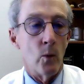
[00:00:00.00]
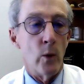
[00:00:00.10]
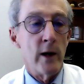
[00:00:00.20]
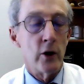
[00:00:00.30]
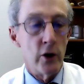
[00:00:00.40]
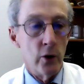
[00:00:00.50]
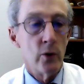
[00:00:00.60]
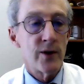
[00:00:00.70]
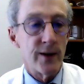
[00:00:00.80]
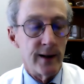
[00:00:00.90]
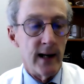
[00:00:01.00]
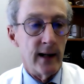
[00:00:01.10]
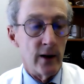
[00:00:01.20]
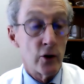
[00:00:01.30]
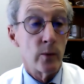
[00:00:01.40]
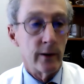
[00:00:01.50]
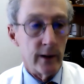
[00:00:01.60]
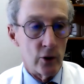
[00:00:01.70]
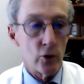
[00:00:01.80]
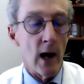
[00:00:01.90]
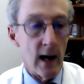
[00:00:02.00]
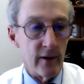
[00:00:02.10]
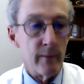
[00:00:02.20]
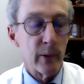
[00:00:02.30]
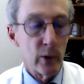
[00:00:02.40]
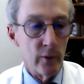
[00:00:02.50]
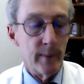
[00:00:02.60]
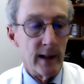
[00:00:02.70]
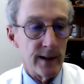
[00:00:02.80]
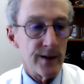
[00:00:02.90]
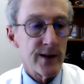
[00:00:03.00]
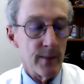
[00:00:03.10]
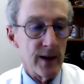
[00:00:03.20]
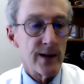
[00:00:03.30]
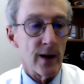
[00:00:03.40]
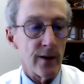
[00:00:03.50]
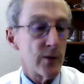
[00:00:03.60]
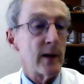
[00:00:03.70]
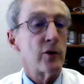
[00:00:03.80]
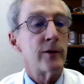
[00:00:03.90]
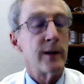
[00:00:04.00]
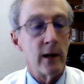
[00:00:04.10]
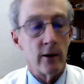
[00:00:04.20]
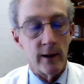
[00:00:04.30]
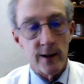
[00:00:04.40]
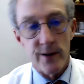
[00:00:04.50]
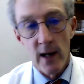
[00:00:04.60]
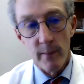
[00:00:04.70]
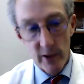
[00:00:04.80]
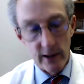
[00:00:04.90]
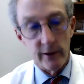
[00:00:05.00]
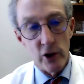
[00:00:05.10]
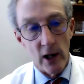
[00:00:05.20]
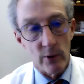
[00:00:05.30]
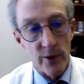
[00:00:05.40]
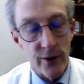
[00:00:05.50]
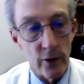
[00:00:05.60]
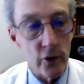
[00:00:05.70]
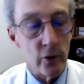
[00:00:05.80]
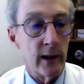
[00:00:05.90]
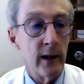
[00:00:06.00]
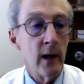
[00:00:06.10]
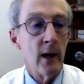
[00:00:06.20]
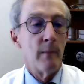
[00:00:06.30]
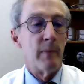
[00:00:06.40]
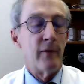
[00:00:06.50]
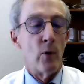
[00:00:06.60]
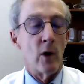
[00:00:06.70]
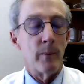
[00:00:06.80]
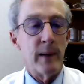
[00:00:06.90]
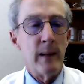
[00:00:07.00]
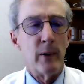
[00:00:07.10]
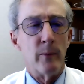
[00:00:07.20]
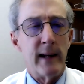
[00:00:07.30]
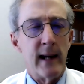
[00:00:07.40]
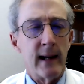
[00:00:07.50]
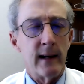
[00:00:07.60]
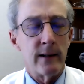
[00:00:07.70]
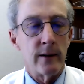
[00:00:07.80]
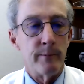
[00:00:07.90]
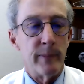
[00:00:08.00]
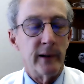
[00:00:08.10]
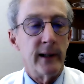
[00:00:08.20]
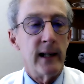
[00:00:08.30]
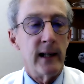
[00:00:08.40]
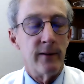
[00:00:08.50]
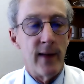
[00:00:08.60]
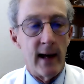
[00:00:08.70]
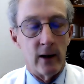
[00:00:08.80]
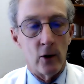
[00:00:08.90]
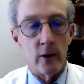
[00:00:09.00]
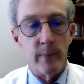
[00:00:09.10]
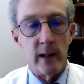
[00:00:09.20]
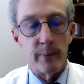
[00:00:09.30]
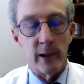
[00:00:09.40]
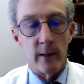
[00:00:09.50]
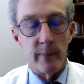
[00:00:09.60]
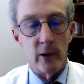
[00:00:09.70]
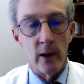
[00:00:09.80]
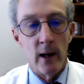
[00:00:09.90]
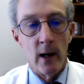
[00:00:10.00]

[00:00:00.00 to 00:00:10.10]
we could use the data to really drive improvement in some of these other specialty areas, particularly general surgery, before people began to believe that it could be applicable.